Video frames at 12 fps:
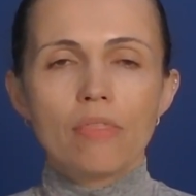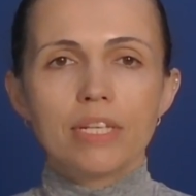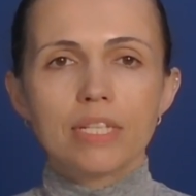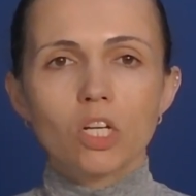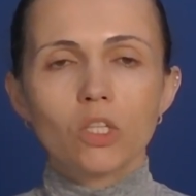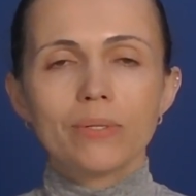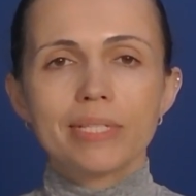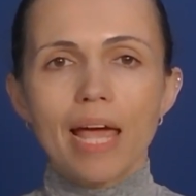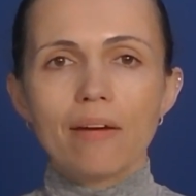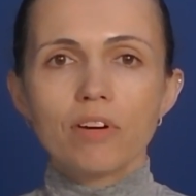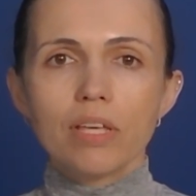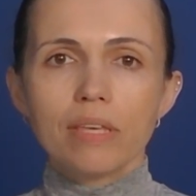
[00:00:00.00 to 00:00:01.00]
This includes
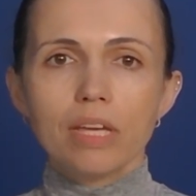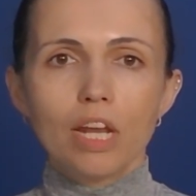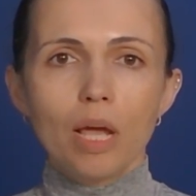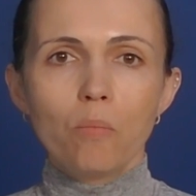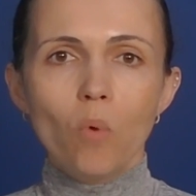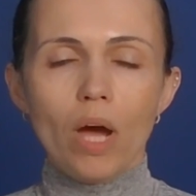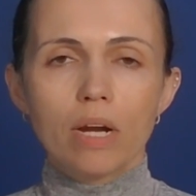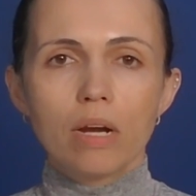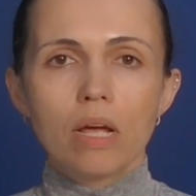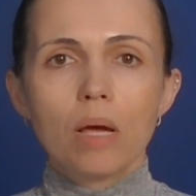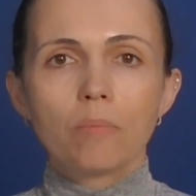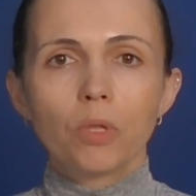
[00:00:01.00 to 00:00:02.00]
everything in M1
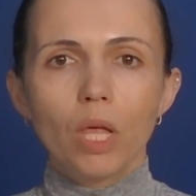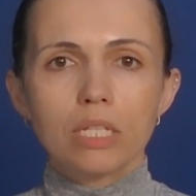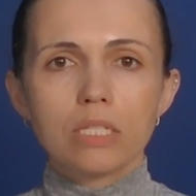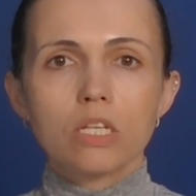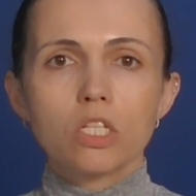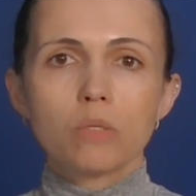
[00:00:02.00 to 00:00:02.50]
plus